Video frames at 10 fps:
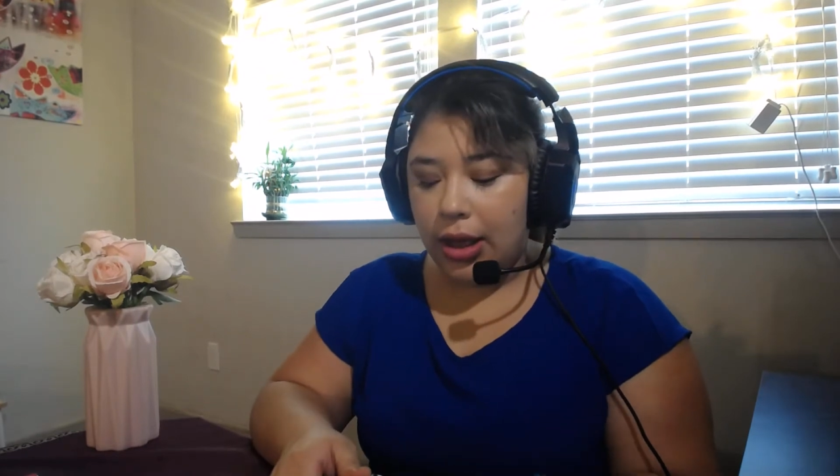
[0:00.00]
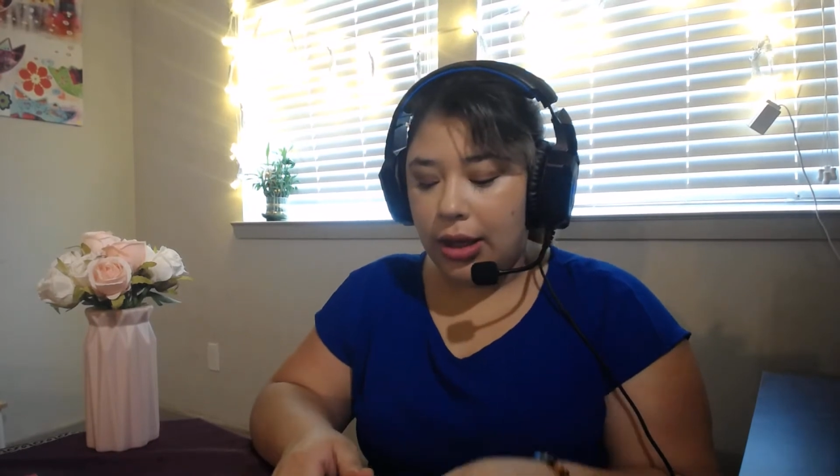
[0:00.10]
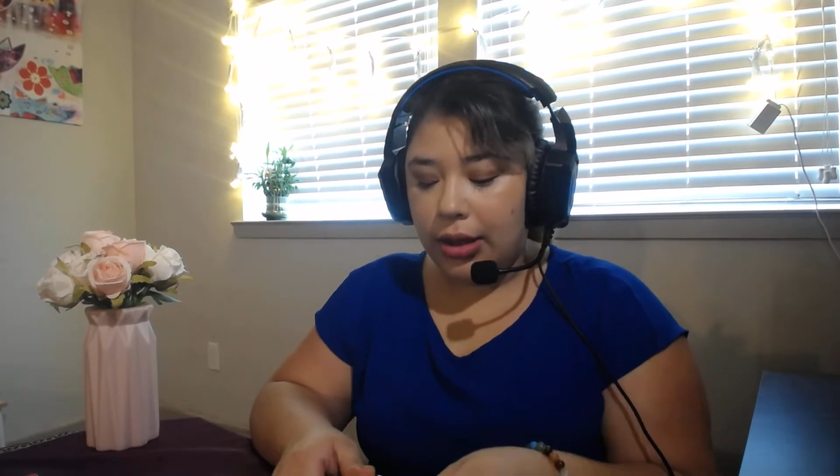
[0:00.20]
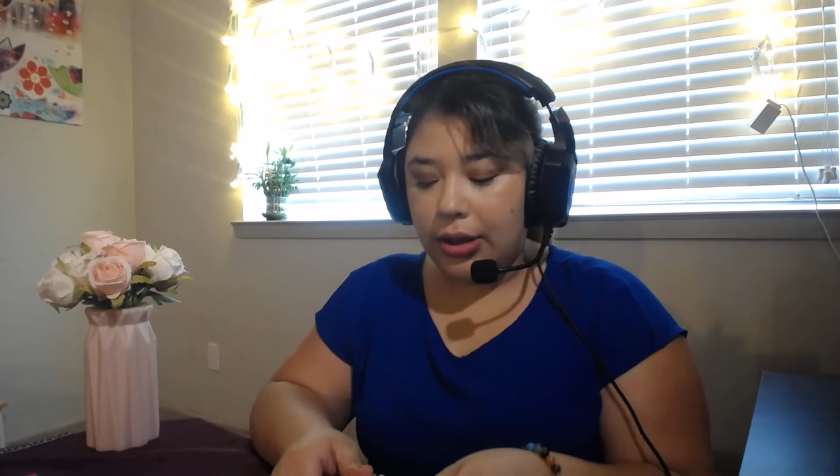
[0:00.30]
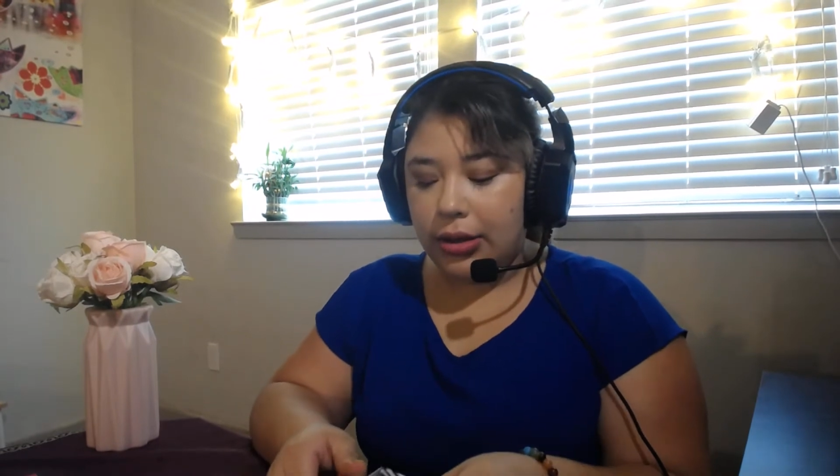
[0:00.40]

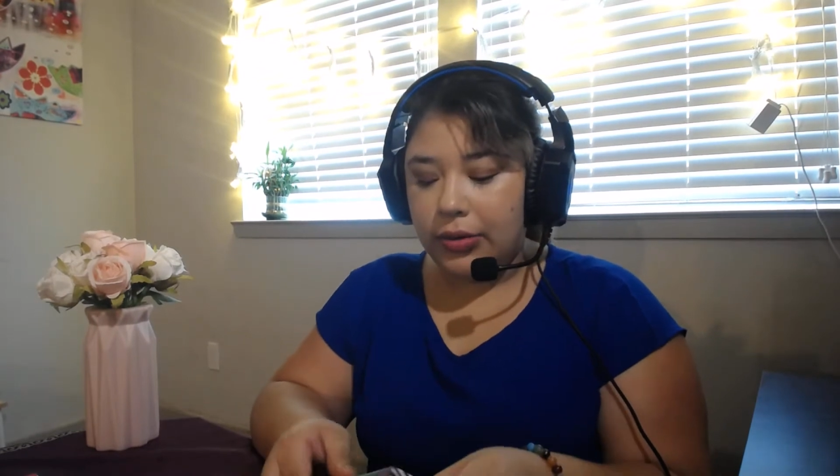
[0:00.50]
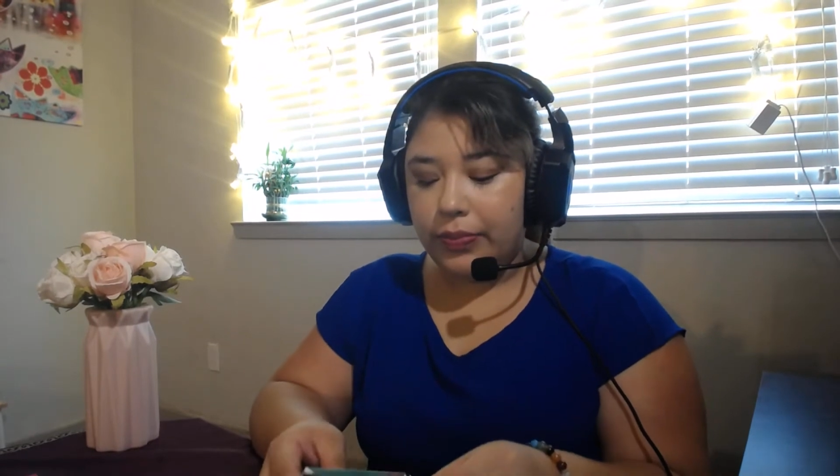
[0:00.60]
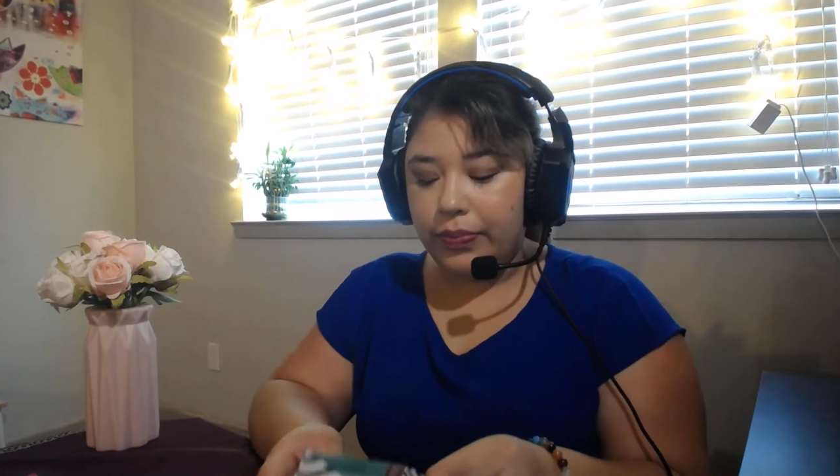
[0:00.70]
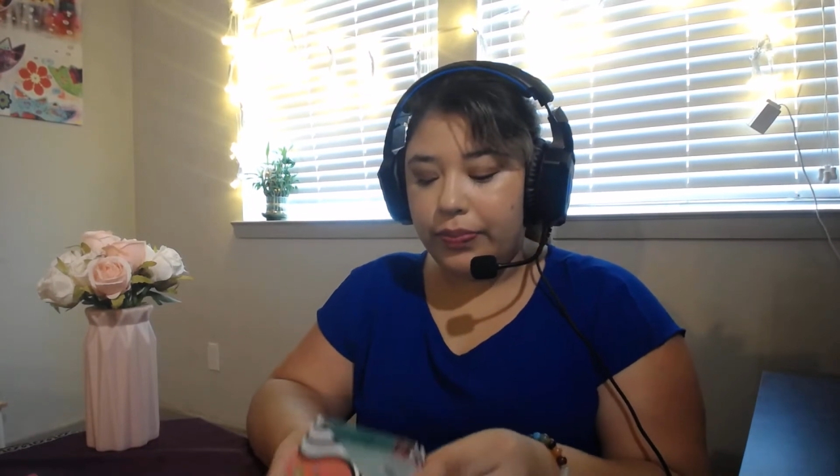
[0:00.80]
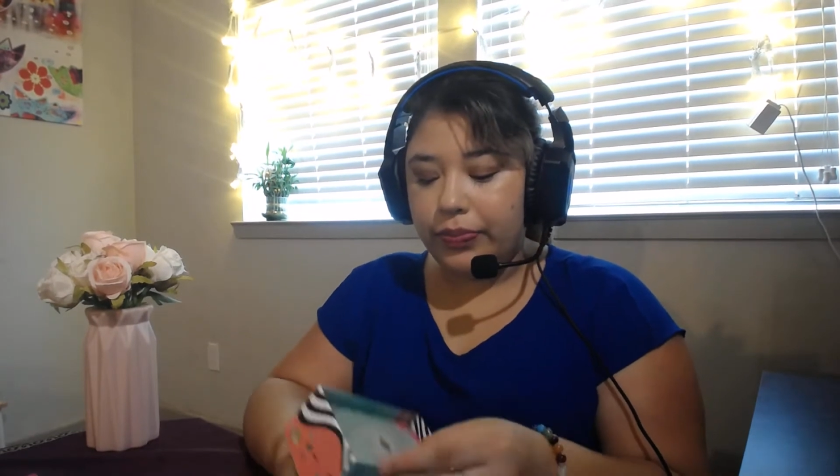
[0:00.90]

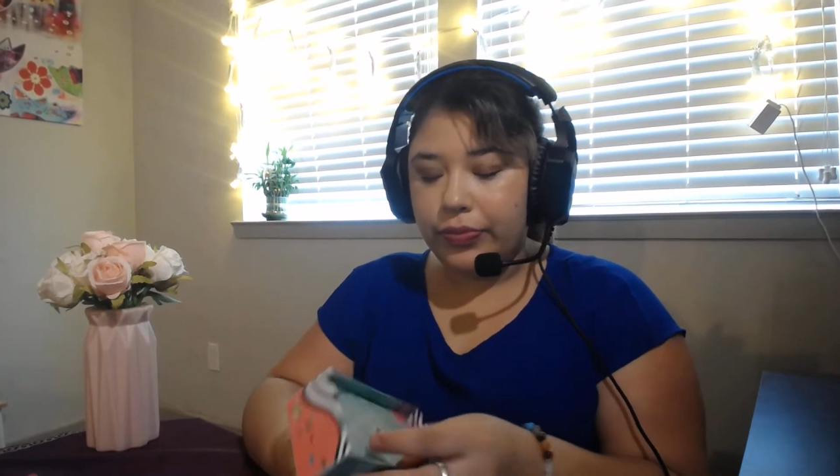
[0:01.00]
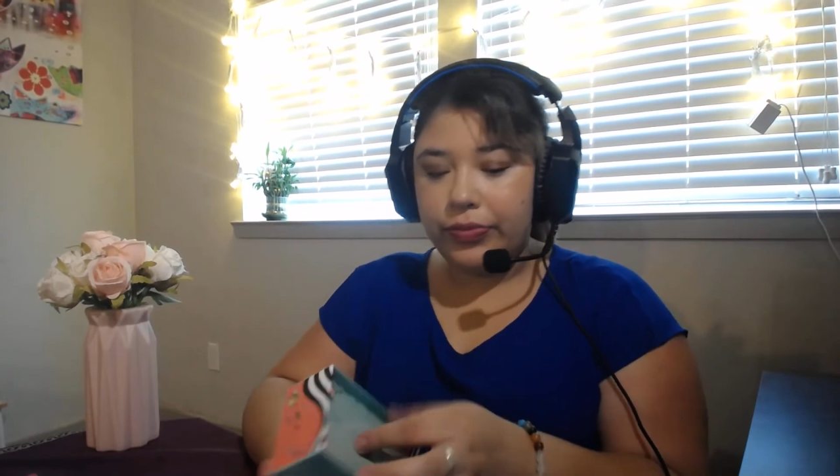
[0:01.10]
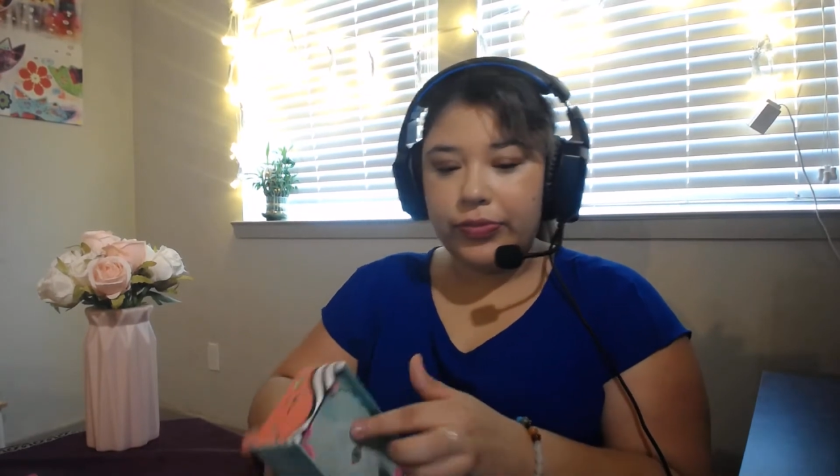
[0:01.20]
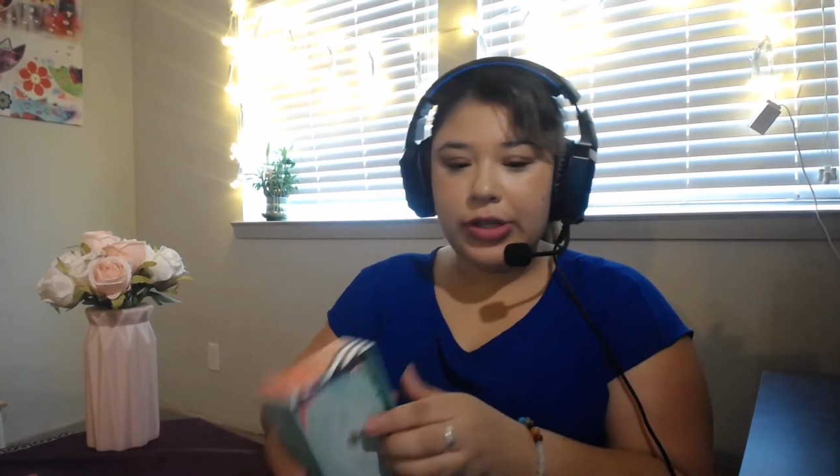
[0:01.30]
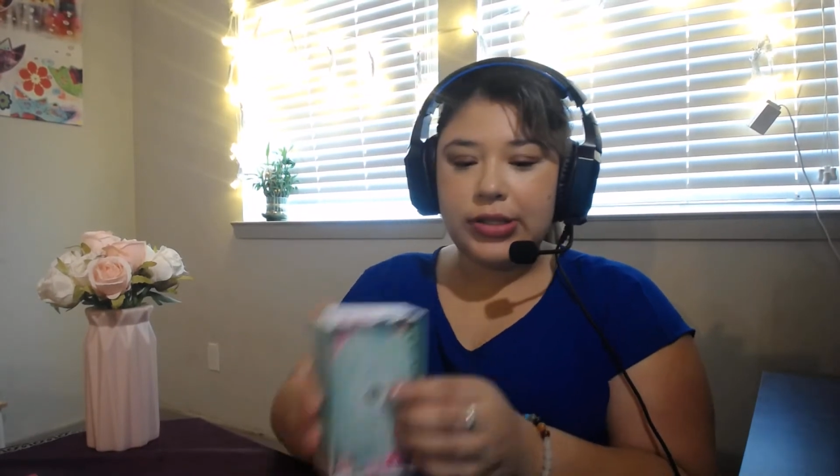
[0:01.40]
Um,
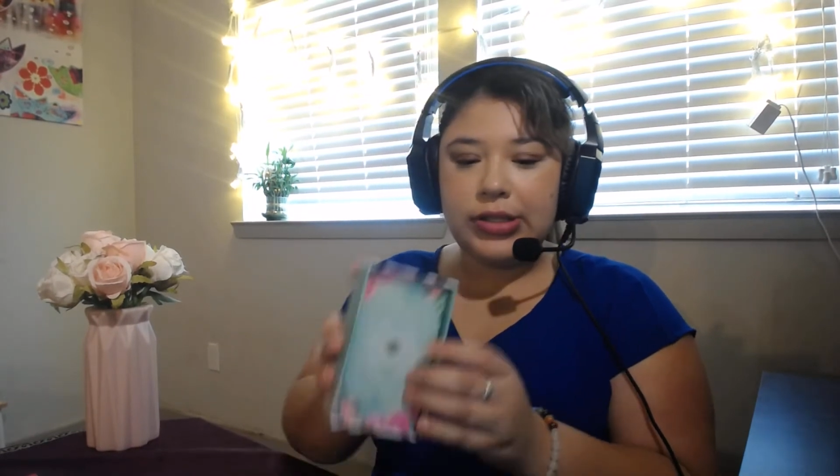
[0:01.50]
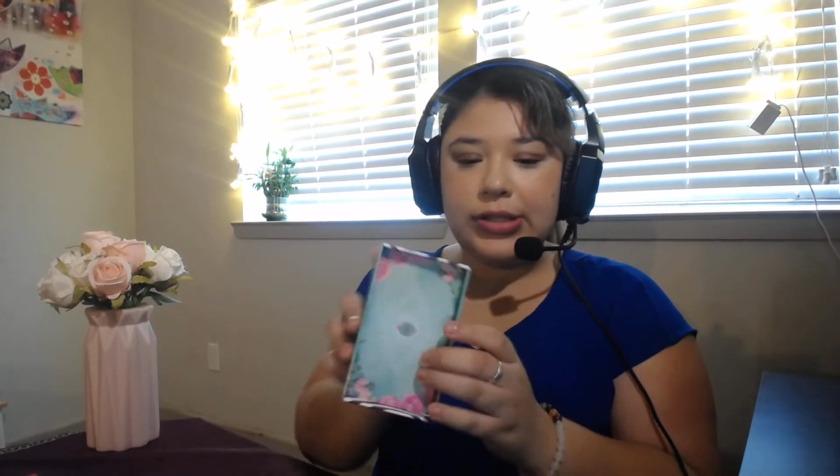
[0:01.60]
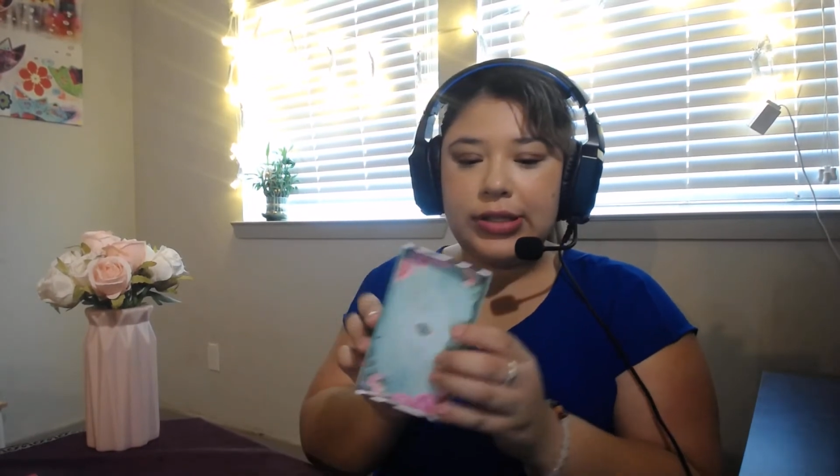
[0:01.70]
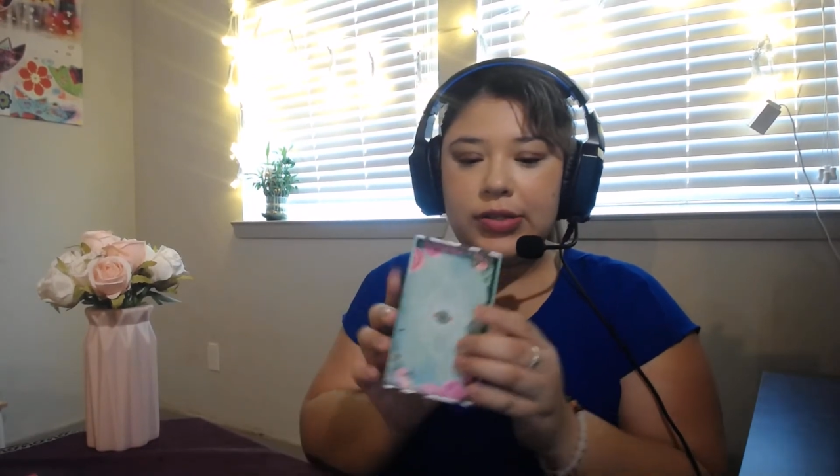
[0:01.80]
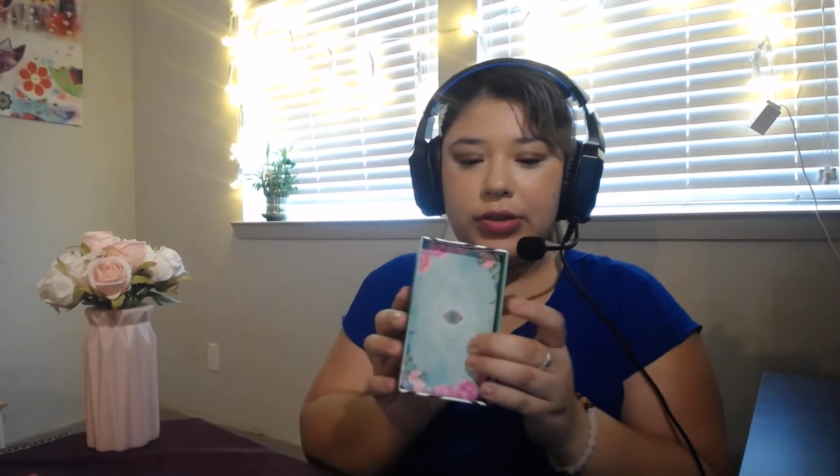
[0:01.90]
these